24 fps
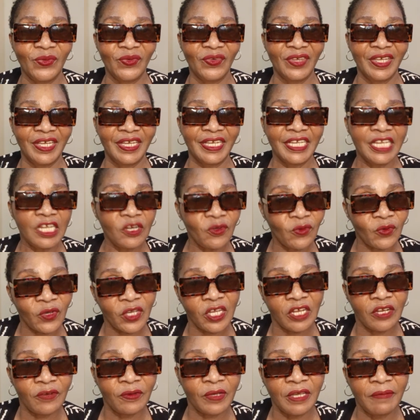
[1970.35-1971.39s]
Gintu
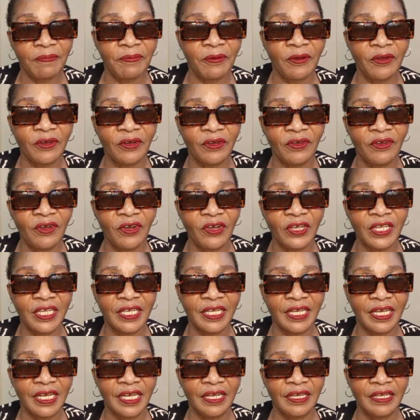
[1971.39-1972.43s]
keep on going.
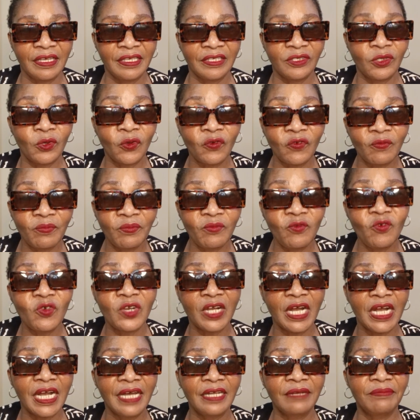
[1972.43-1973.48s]
So Mura
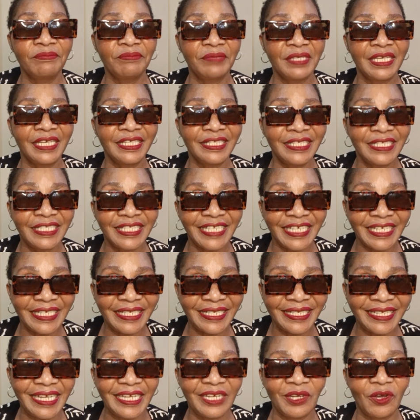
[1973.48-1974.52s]
can be
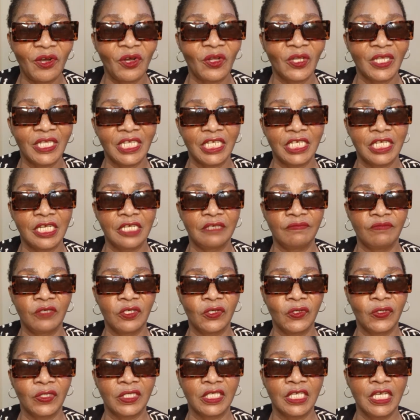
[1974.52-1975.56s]
agitated all the time because
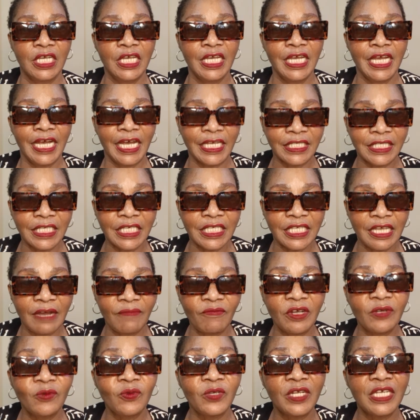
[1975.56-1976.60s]
I see someone who
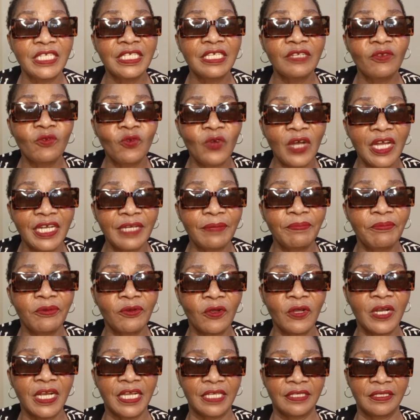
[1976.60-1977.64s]
doesn't want
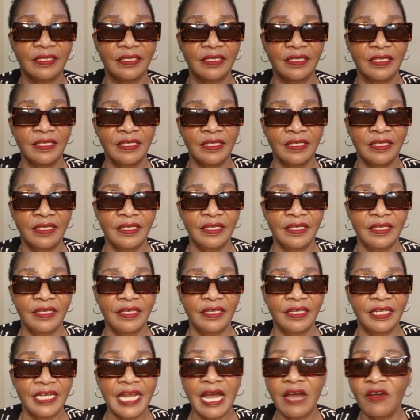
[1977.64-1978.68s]
progress.
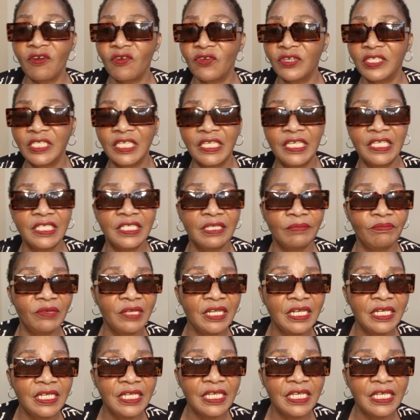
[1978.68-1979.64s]
Now she is building.